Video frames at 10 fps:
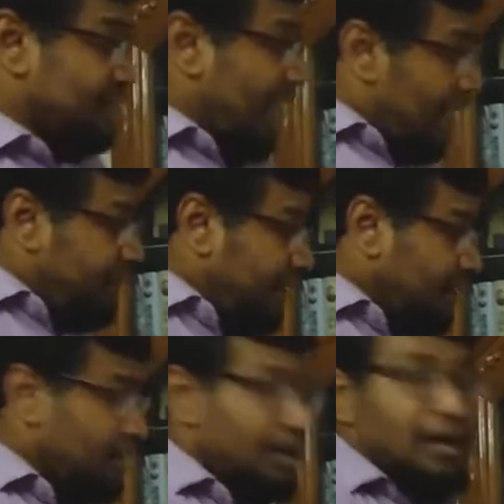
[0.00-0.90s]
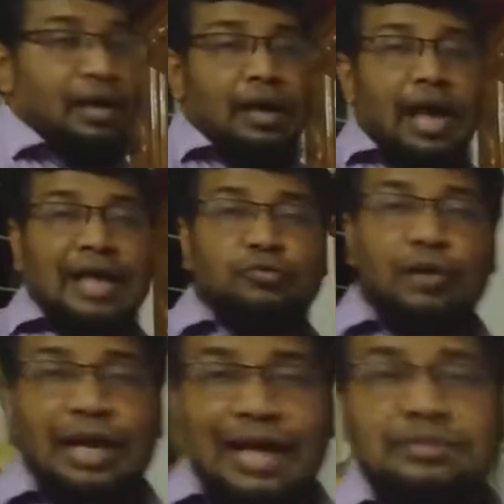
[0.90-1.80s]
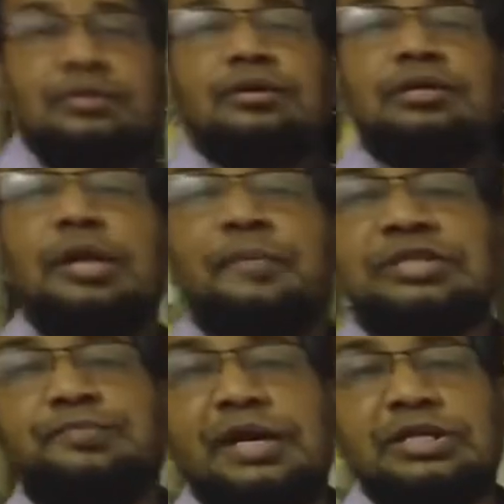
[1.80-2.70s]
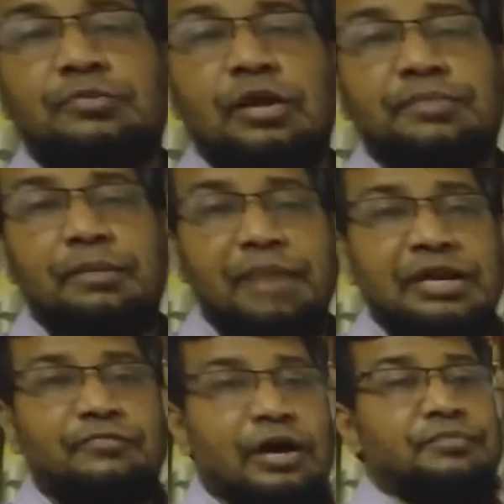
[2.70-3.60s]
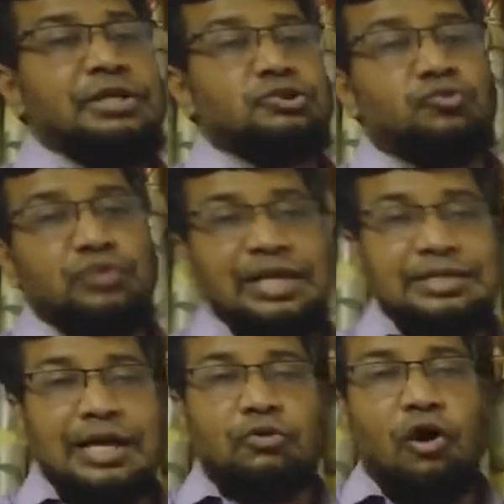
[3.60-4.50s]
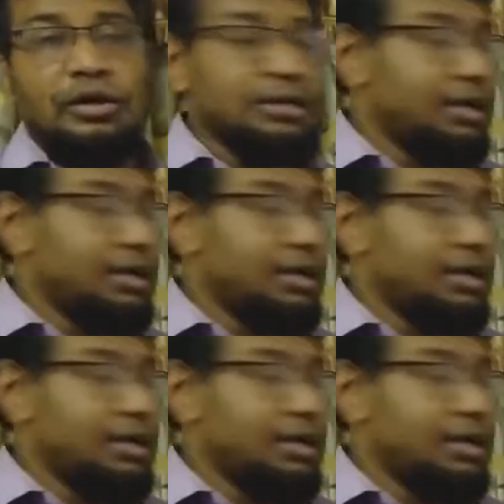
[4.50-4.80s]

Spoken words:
having as well as the past participle of the main verb, these two things are called